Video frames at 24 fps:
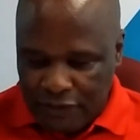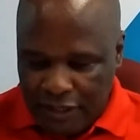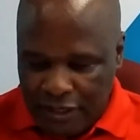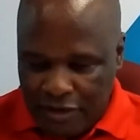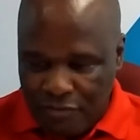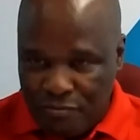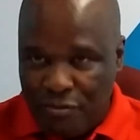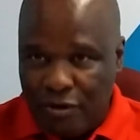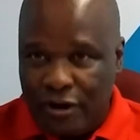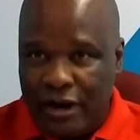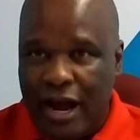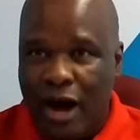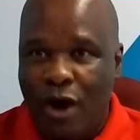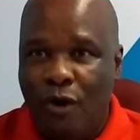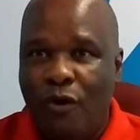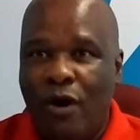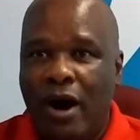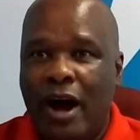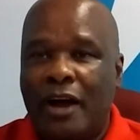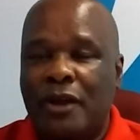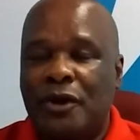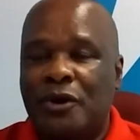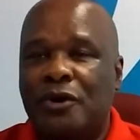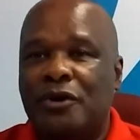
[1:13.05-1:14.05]
in
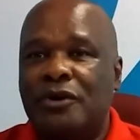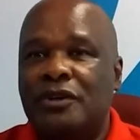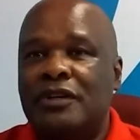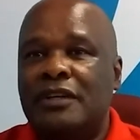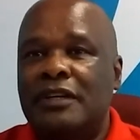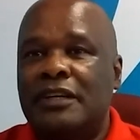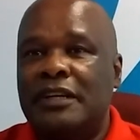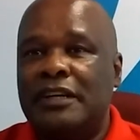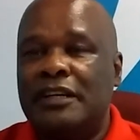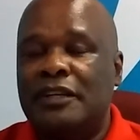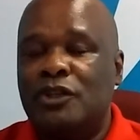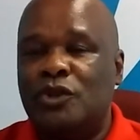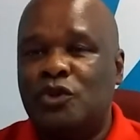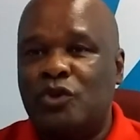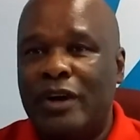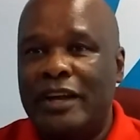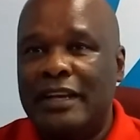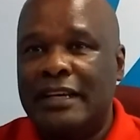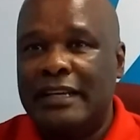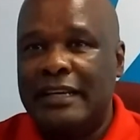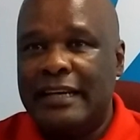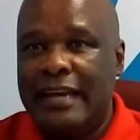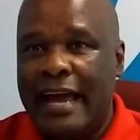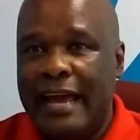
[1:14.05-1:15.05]
Bulawayo in
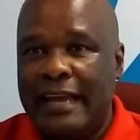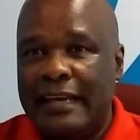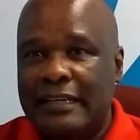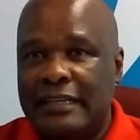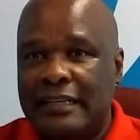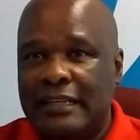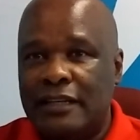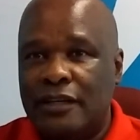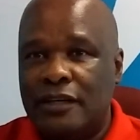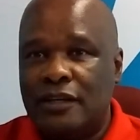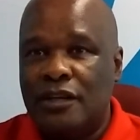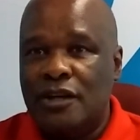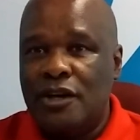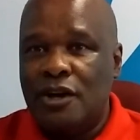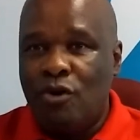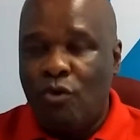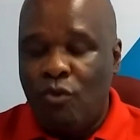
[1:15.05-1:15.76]
2019,